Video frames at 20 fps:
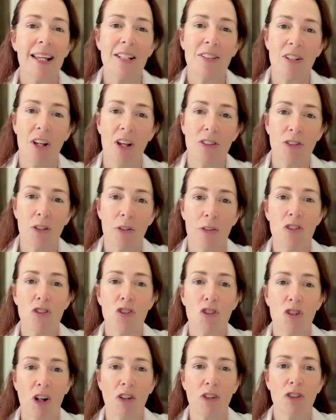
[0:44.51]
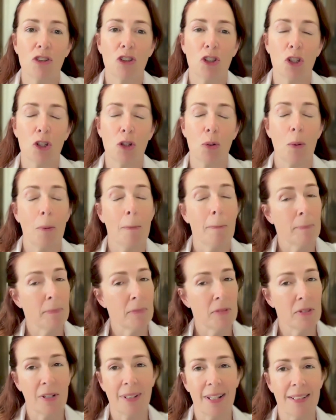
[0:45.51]
it's also the struggles too.
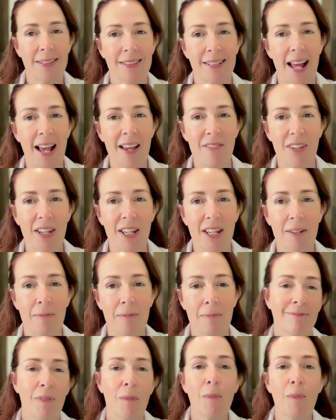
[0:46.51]
So let's dive in.